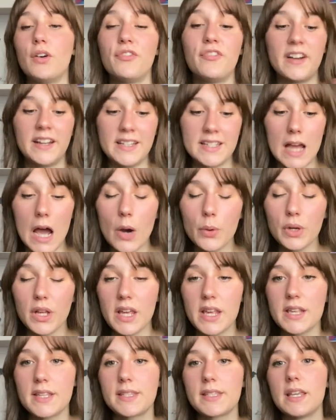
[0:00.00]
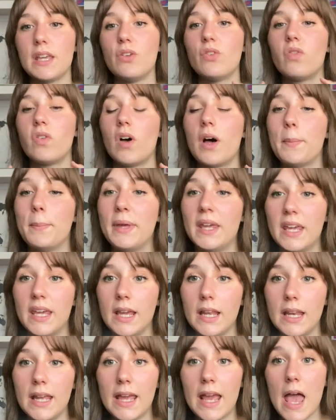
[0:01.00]
find out is if a
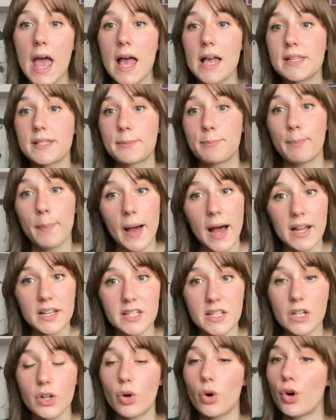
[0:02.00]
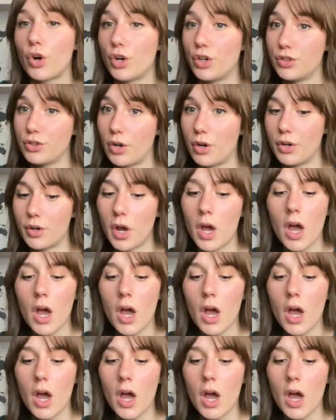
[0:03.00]
bikini has padding or not.